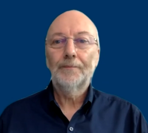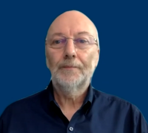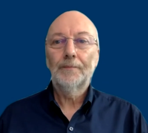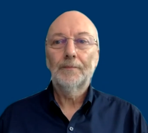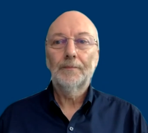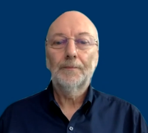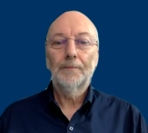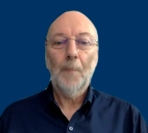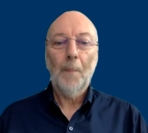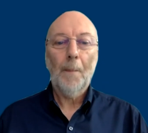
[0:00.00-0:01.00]

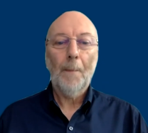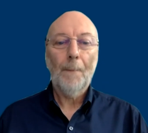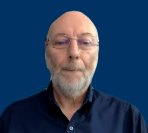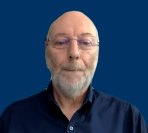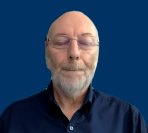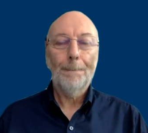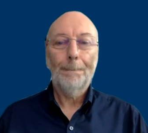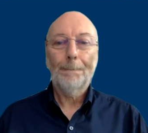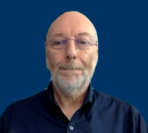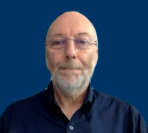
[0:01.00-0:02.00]

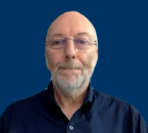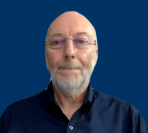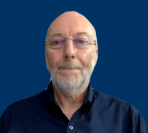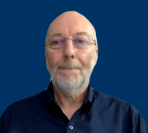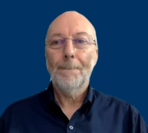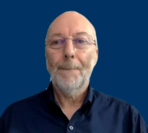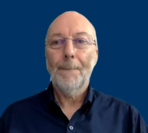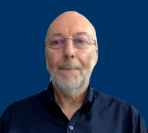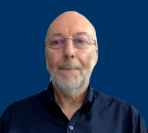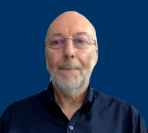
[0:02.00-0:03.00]

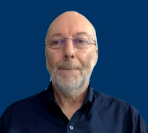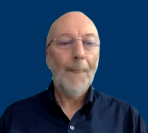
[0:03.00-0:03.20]
Nothing is said.